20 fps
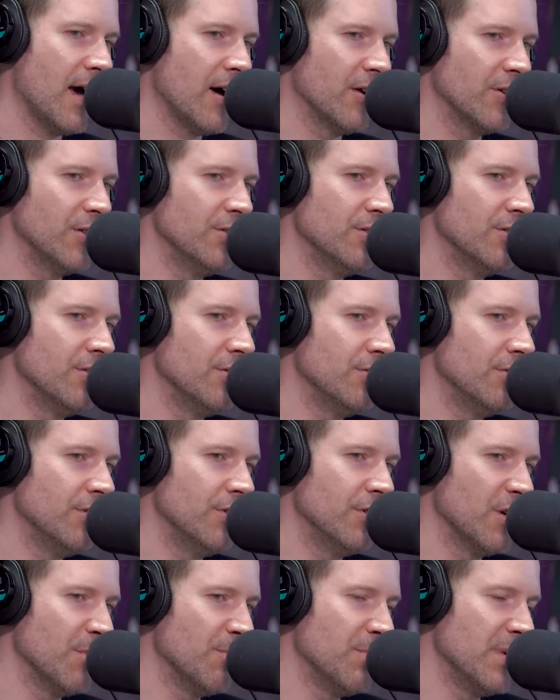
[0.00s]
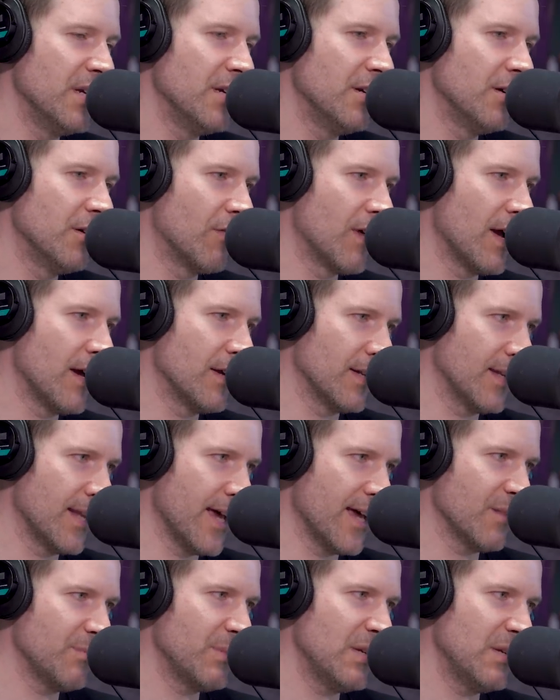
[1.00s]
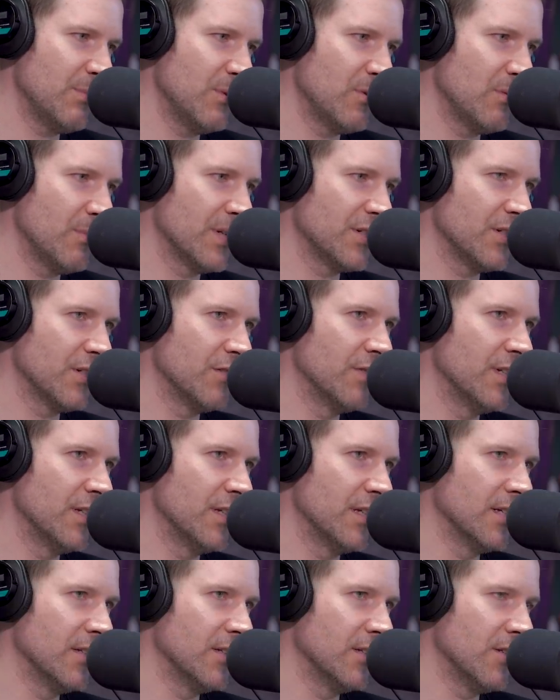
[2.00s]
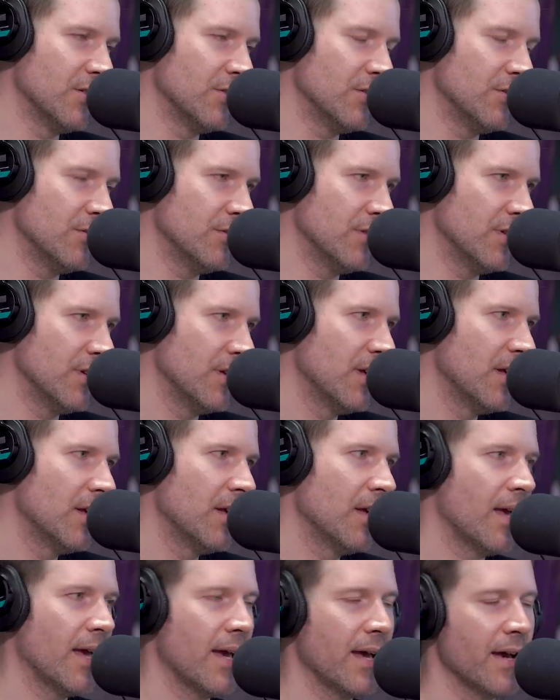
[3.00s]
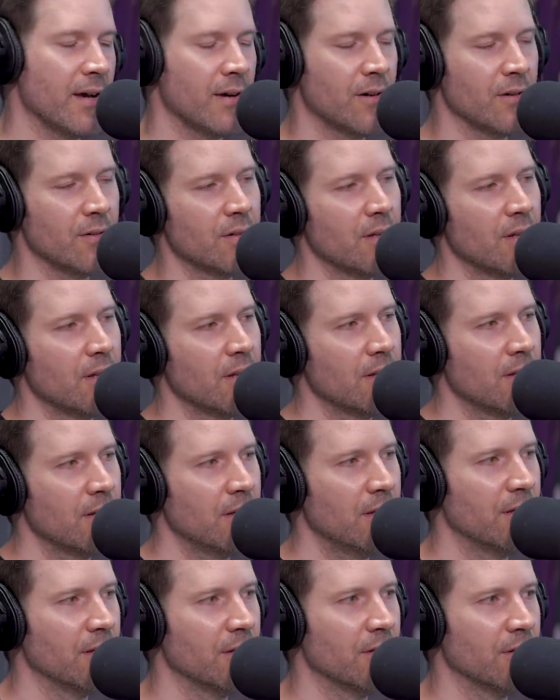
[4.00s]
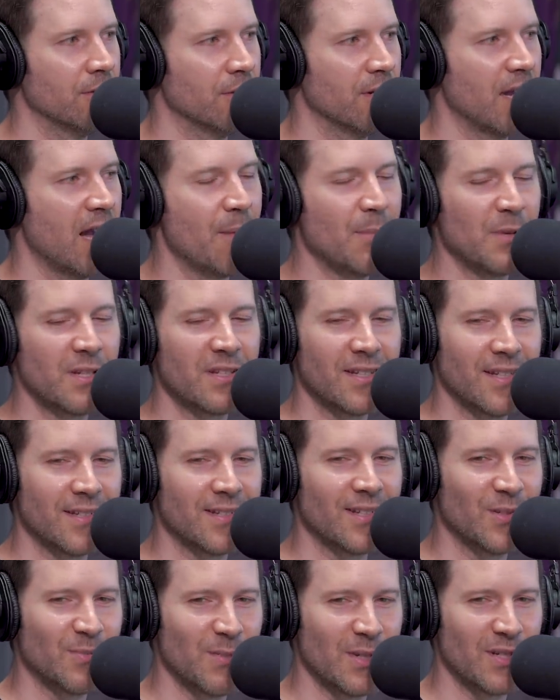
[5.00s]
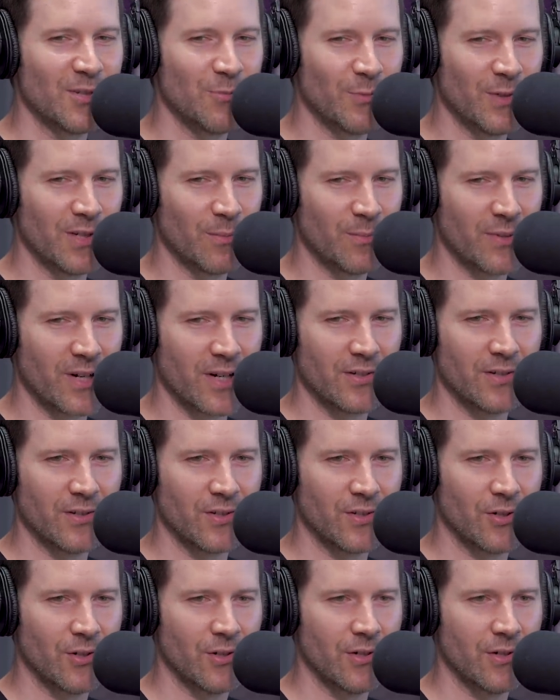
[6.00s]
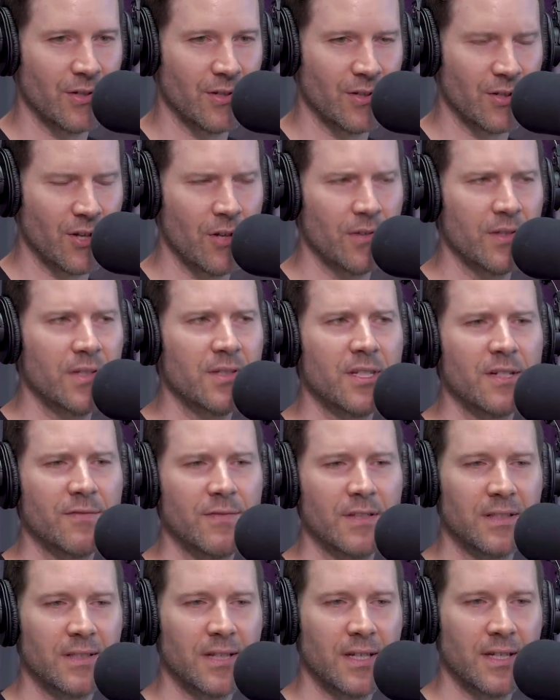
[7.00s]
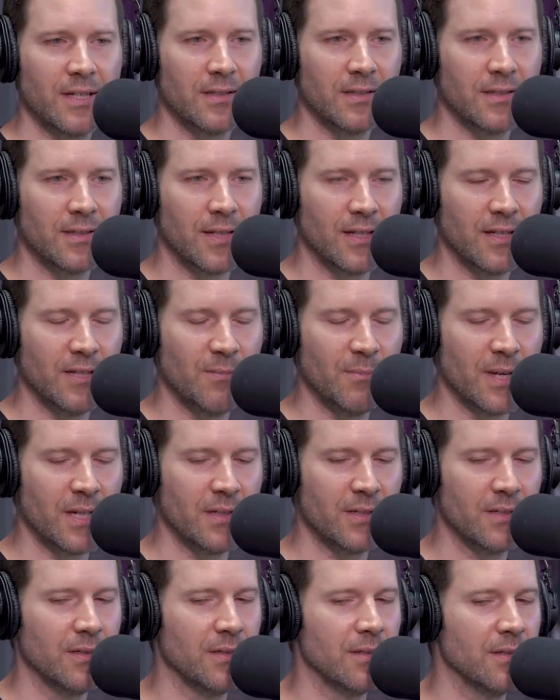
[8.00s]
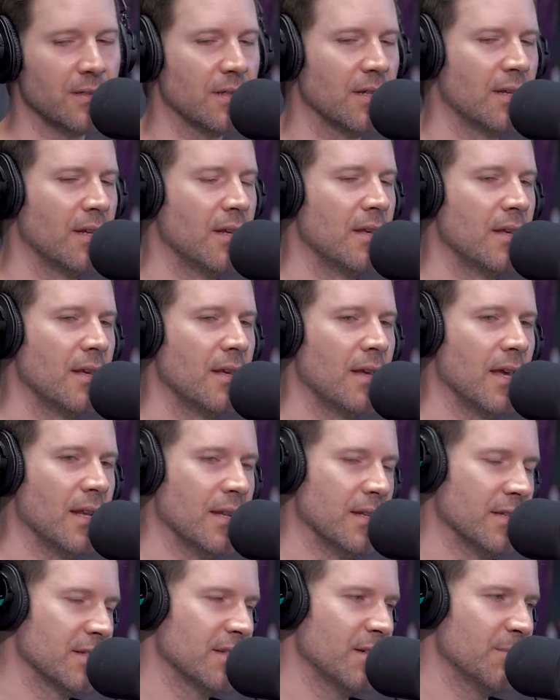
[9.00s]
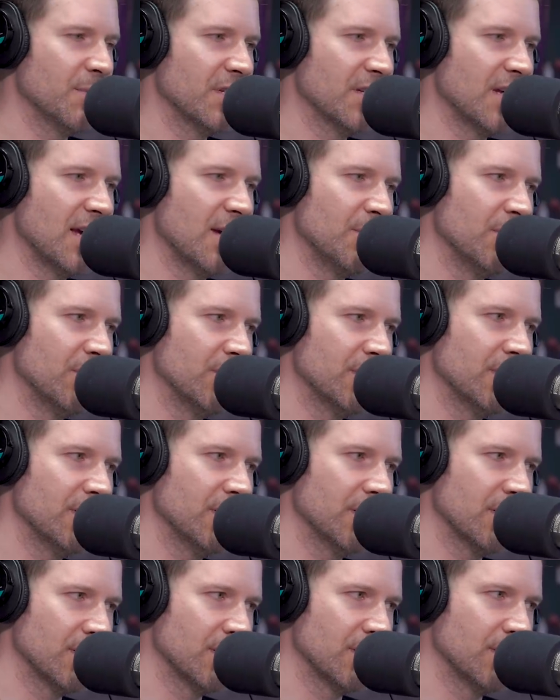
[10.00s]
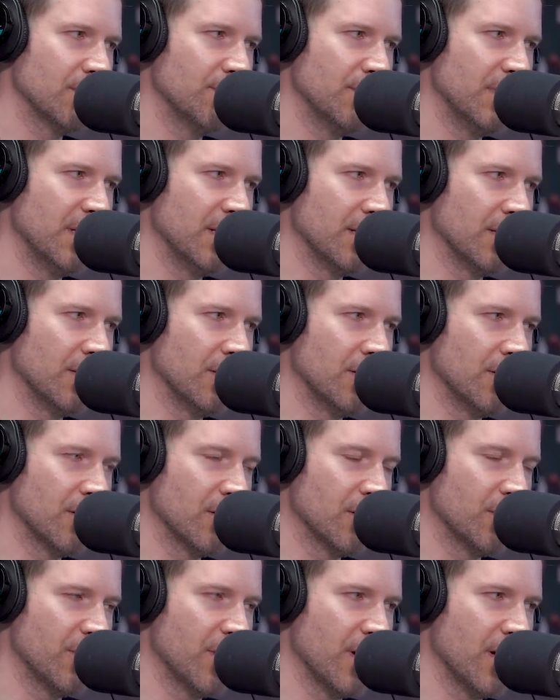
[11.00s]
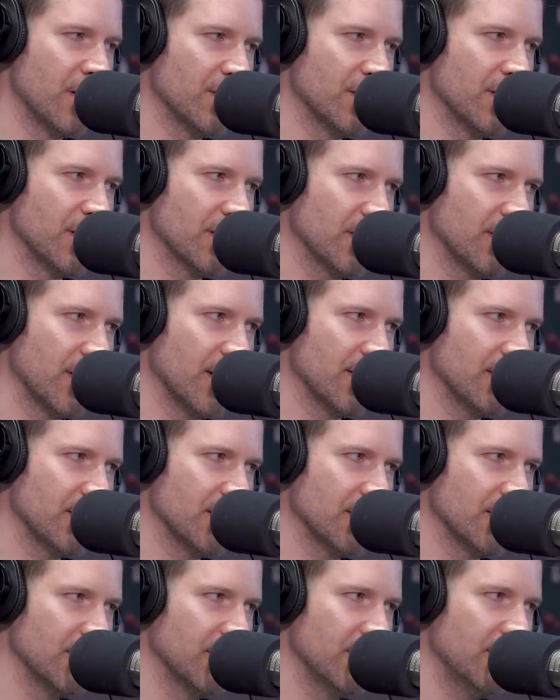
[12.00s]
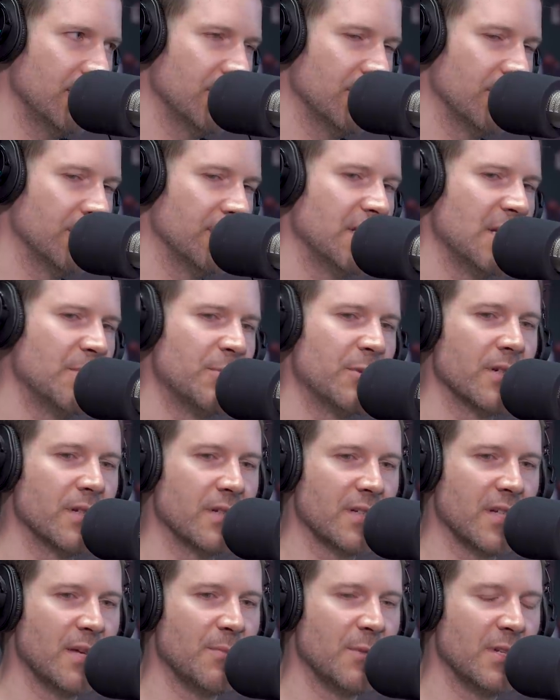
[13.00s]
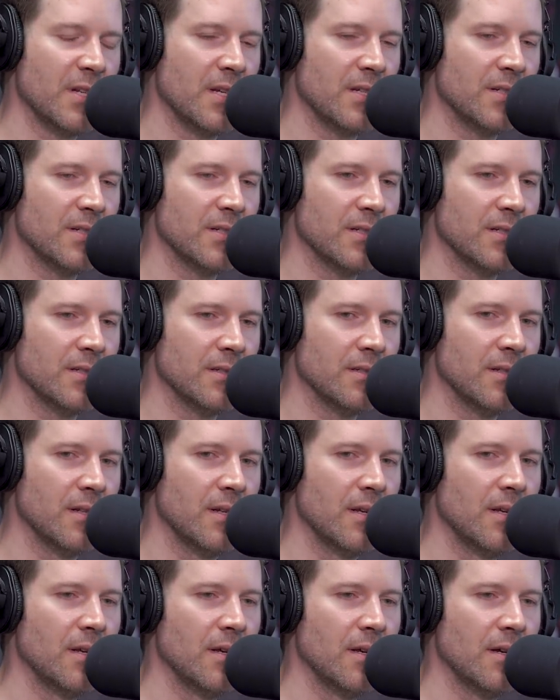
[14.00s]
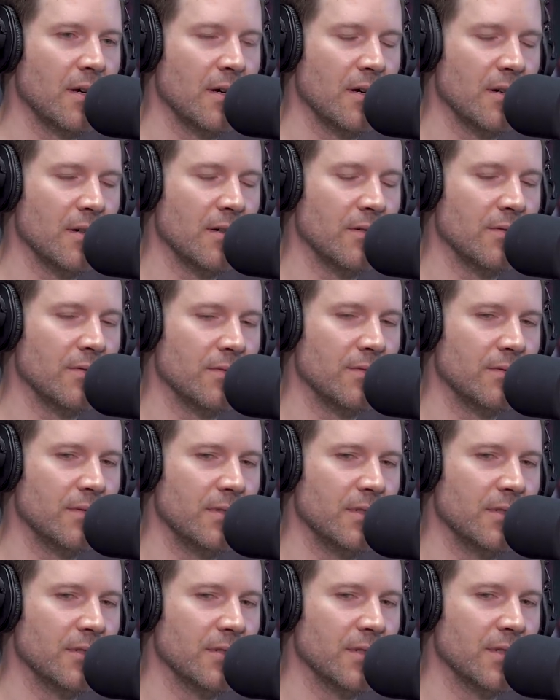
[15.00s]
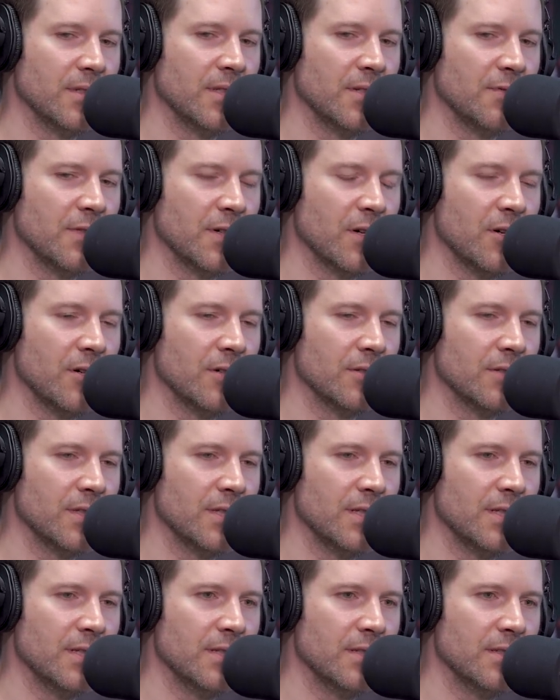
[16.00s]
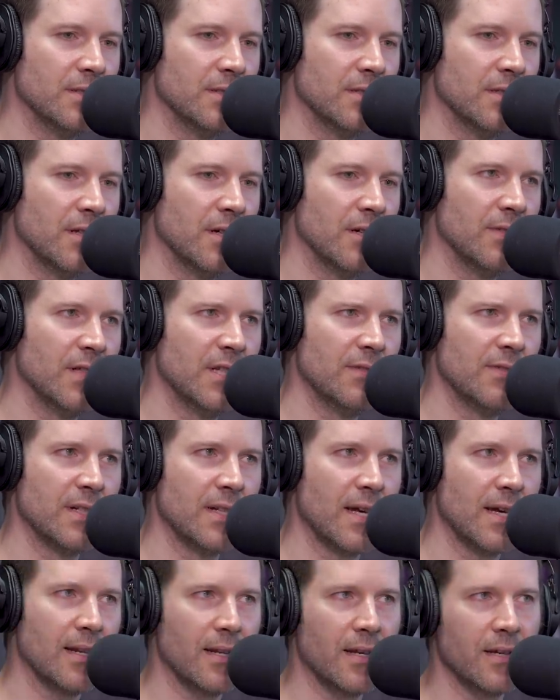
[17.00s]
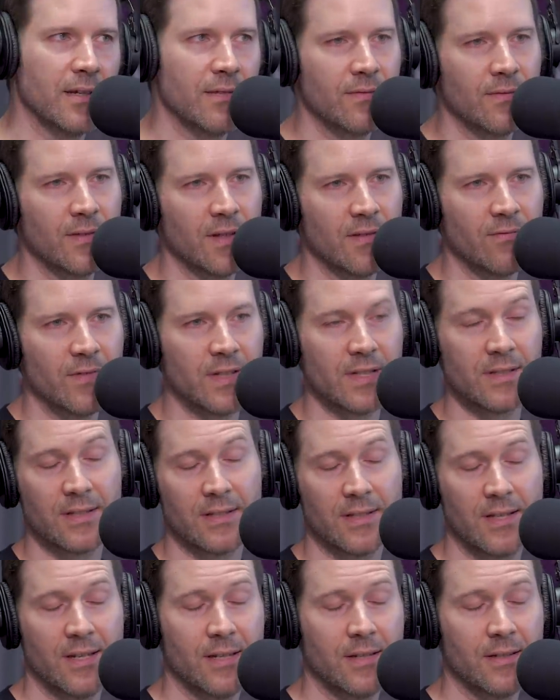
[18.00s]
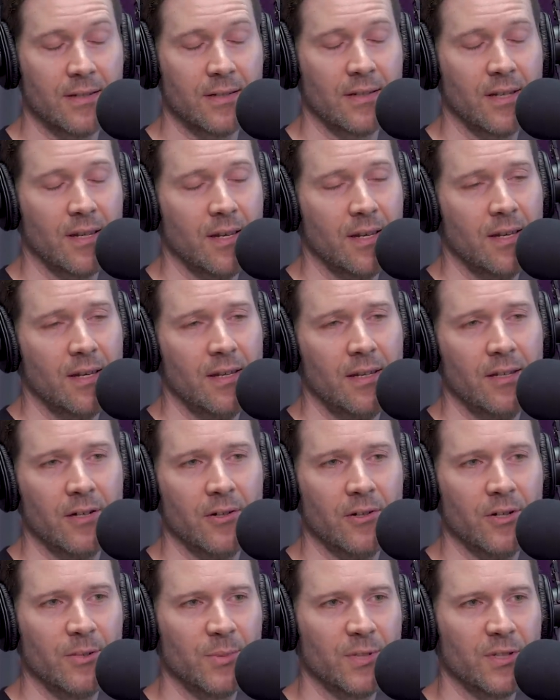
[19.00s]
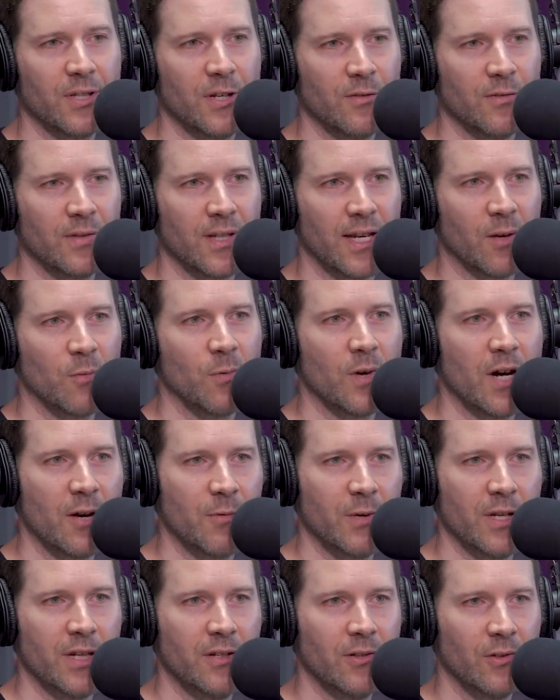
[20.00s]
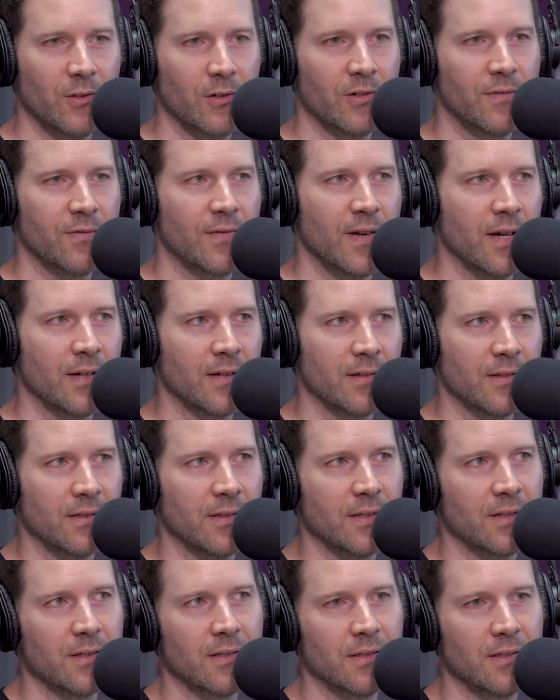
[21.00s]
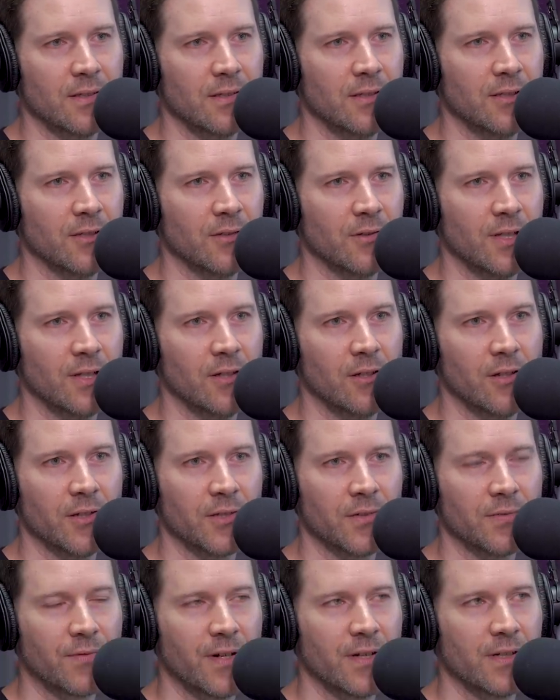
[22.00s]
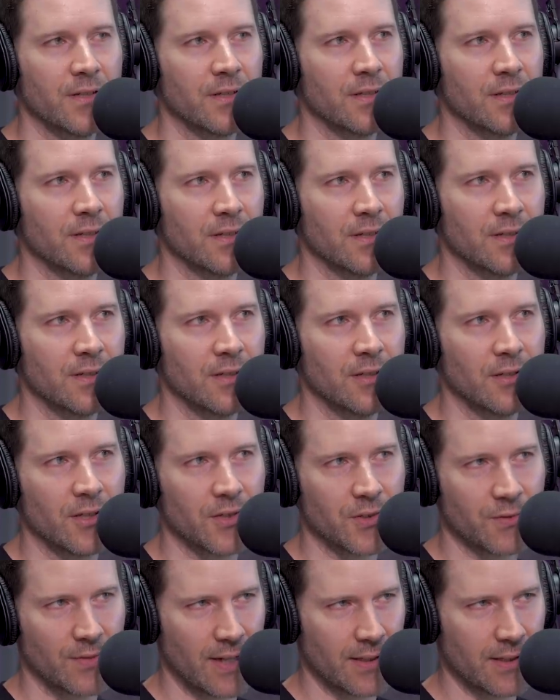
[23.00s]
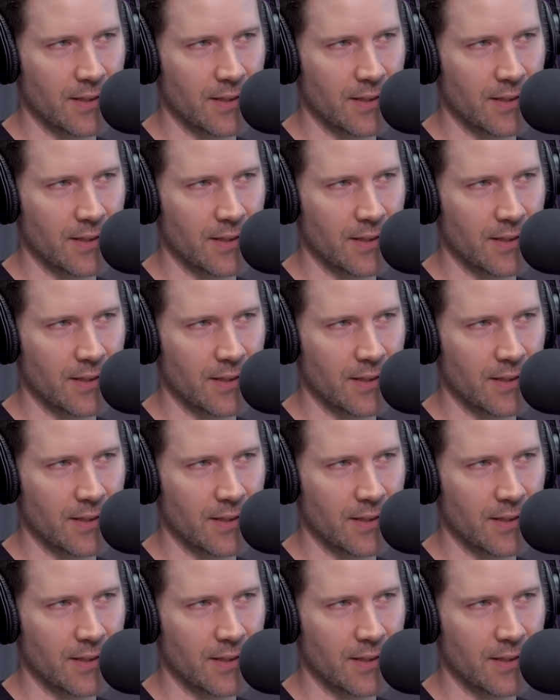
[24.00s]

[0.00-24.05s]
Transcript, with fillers: how you you mm-hmm. could be around a lot of people but you're really alone, mm-hmm. how you know common sense is missing when the pressure's on. It's all these different things that he mentions. And then summertime 06 being a longer that project, that's an you know a deeper examination of you know the difficulties of living that life. And Vince says you know himself like why would he glorify this this is you know he lost friends to this he lost mm-hmm.